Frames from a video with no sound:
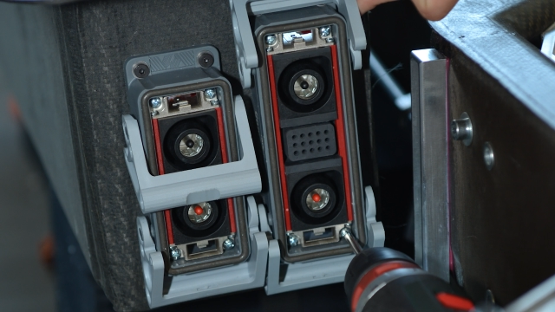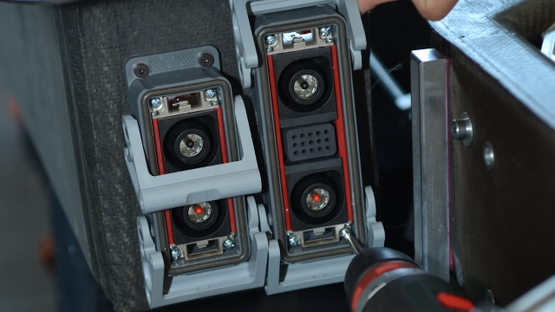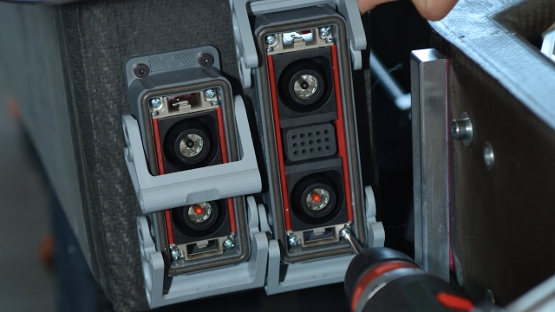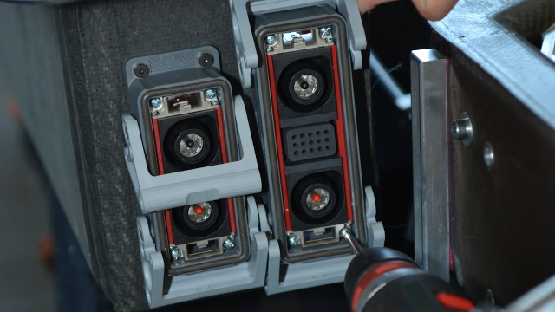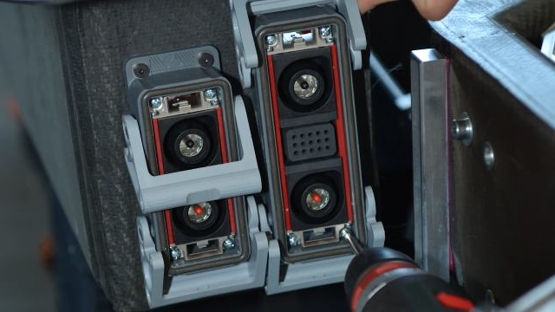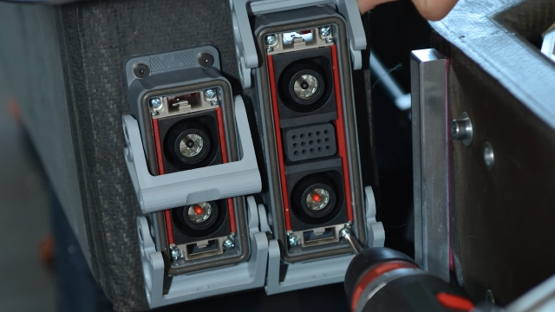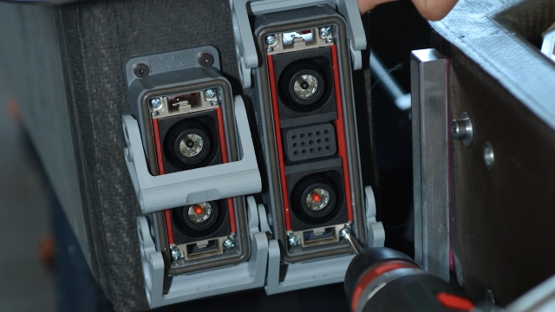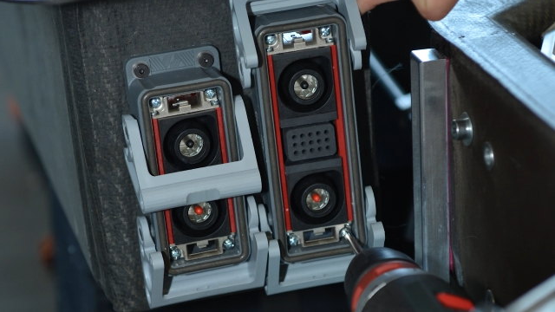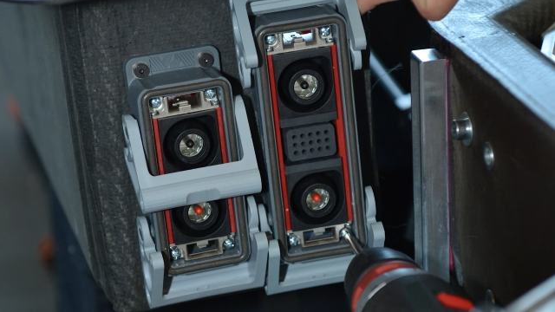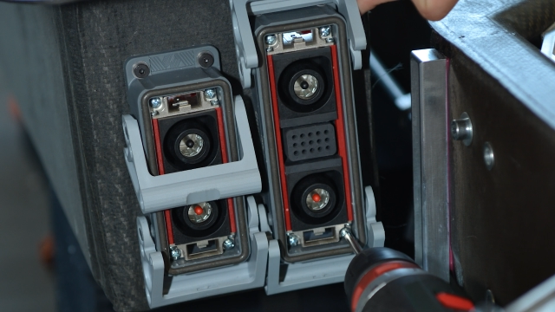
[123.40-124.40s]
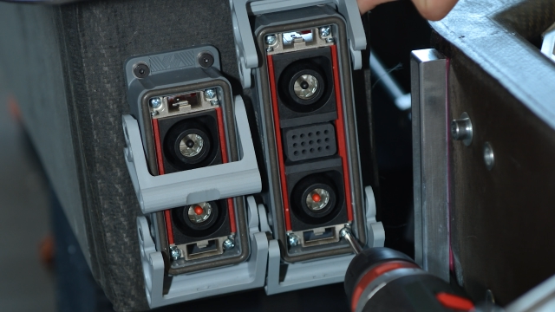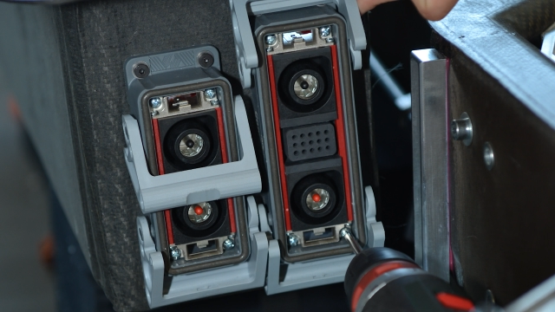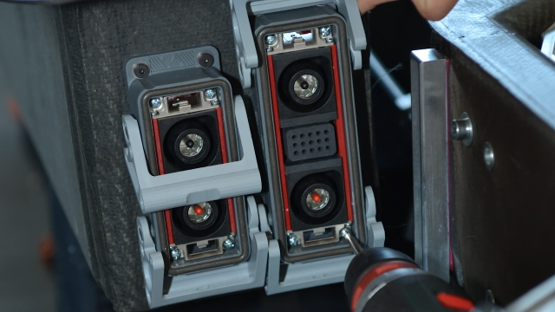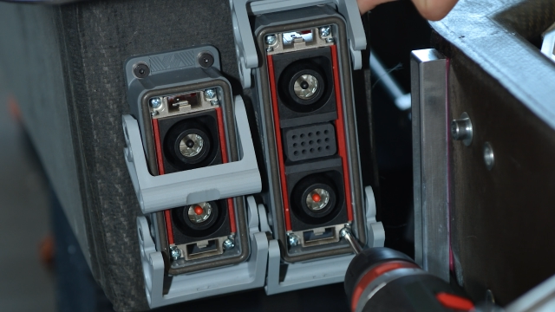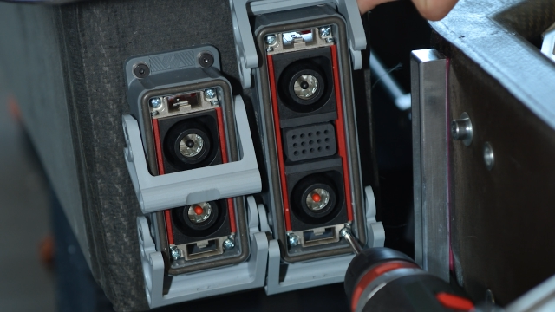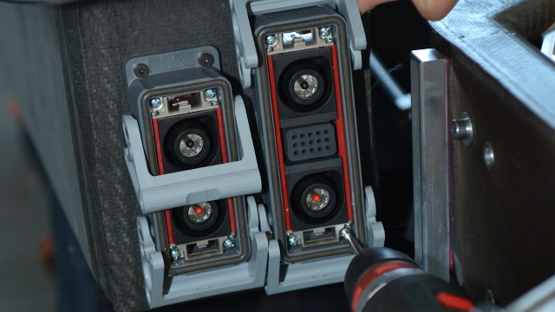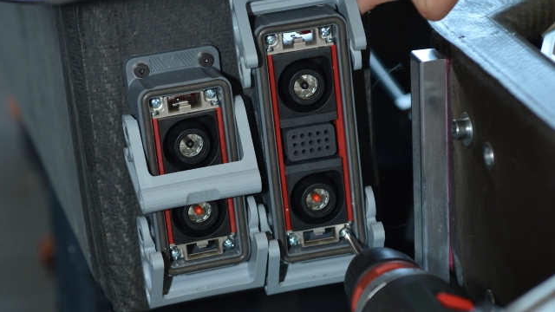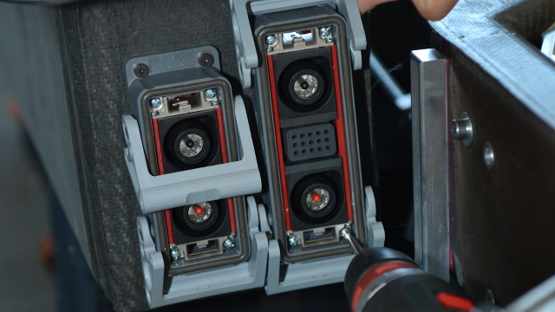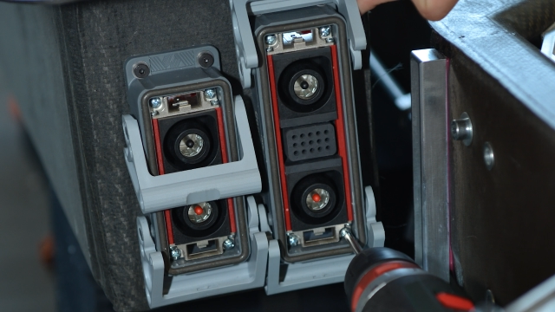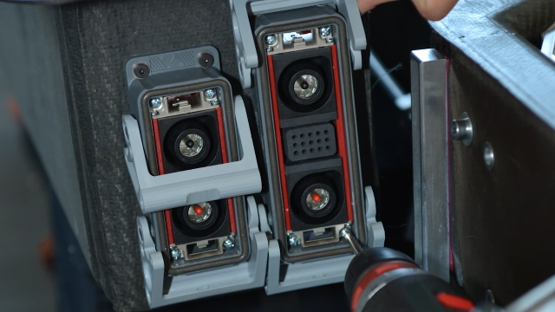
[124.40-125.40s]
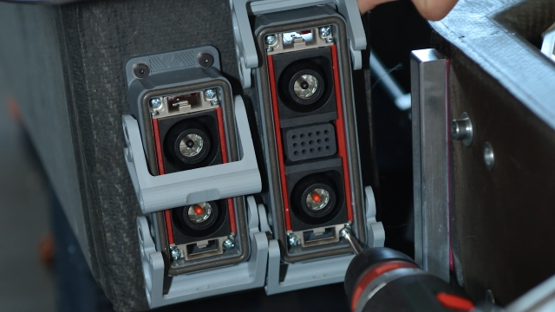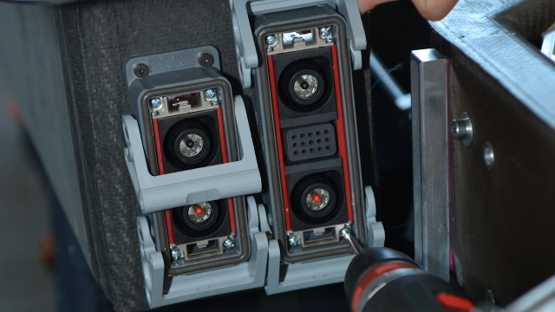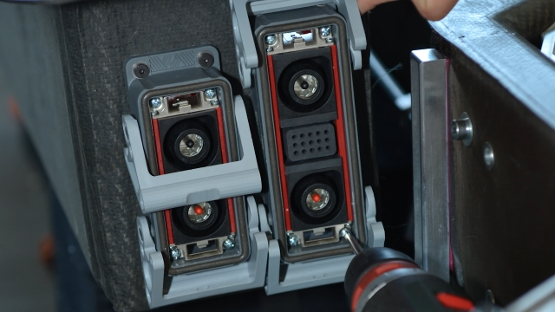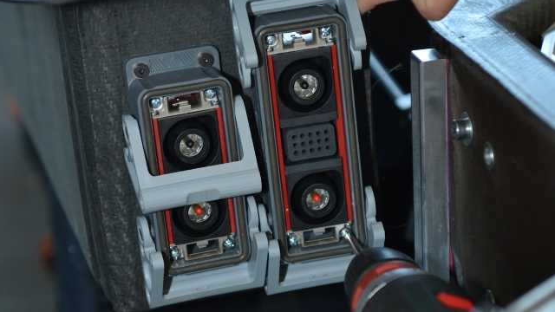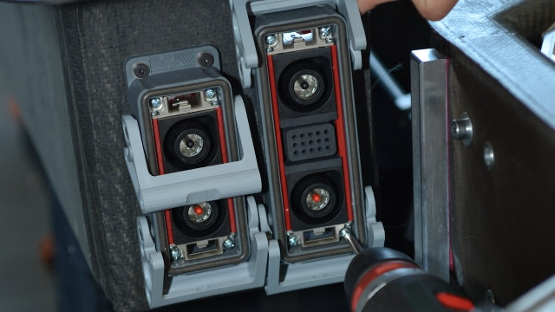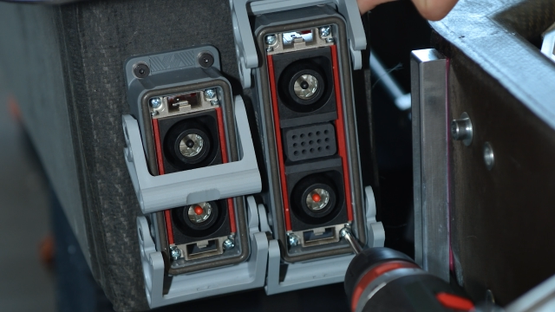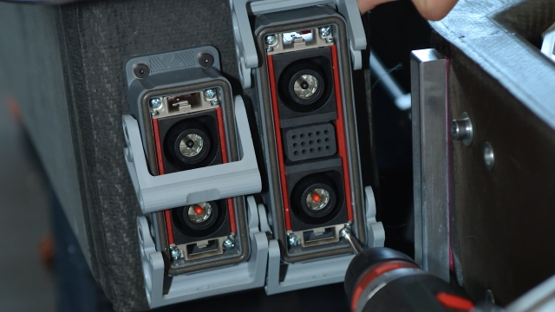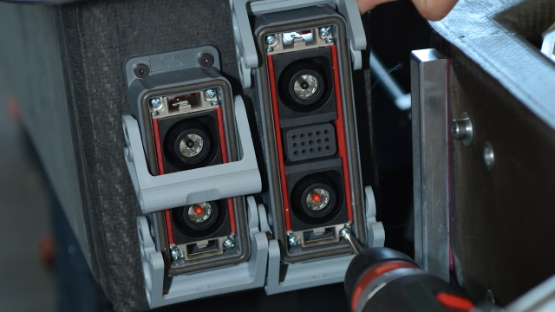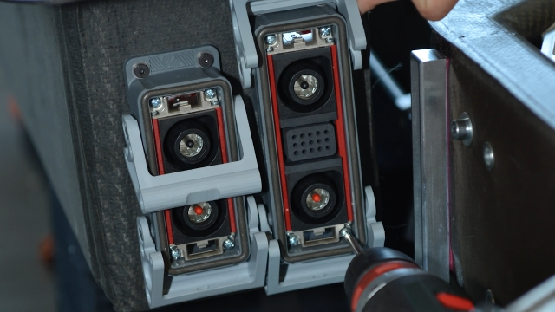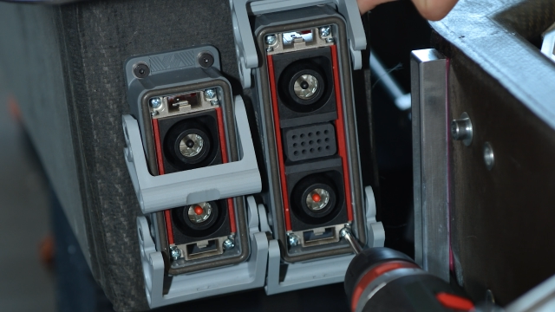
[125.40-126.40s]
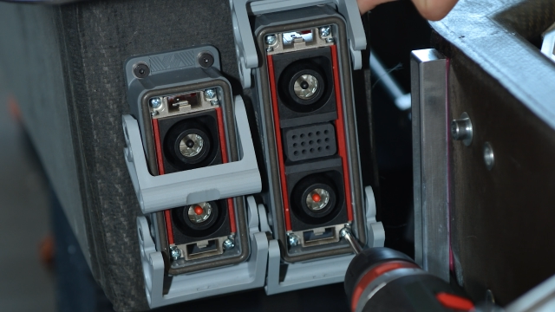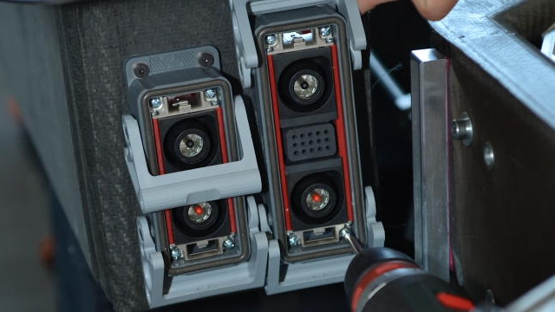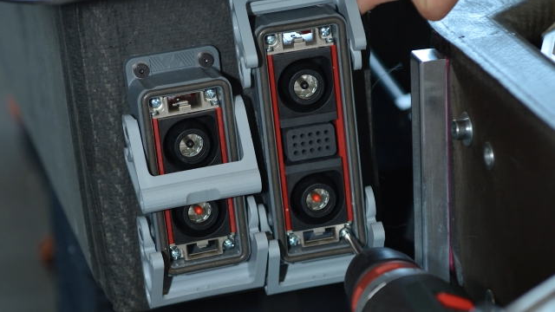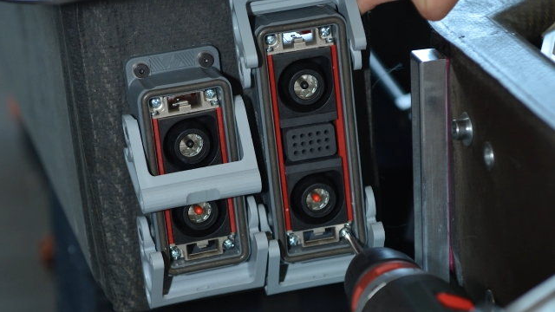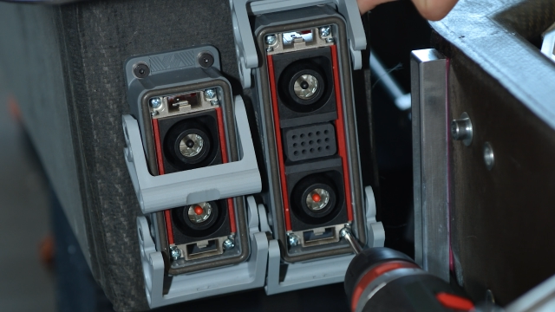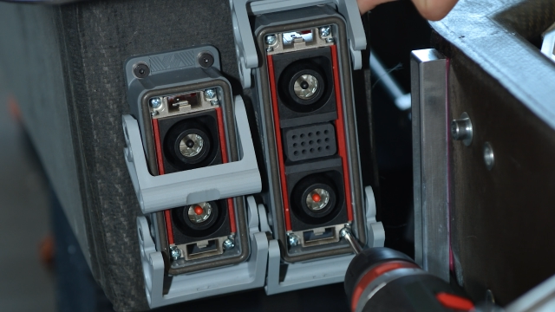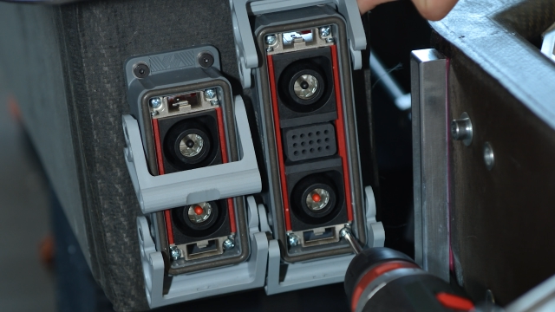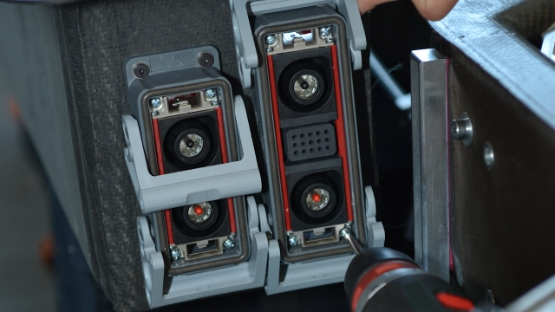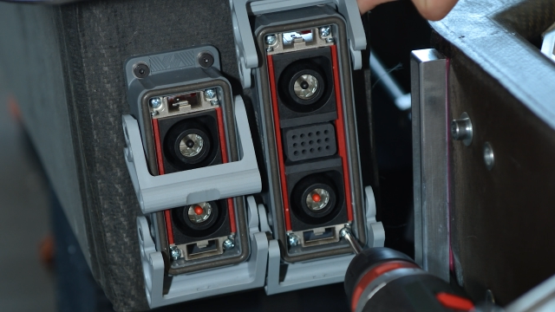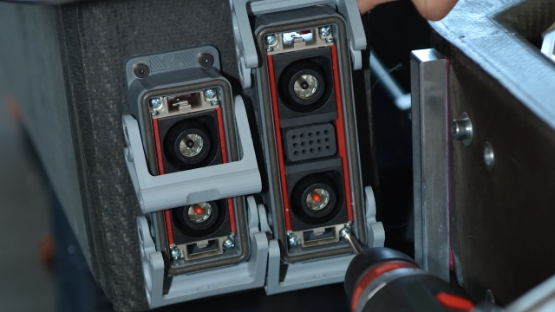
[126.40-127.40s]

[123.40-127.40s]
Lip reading: (no speaker visible)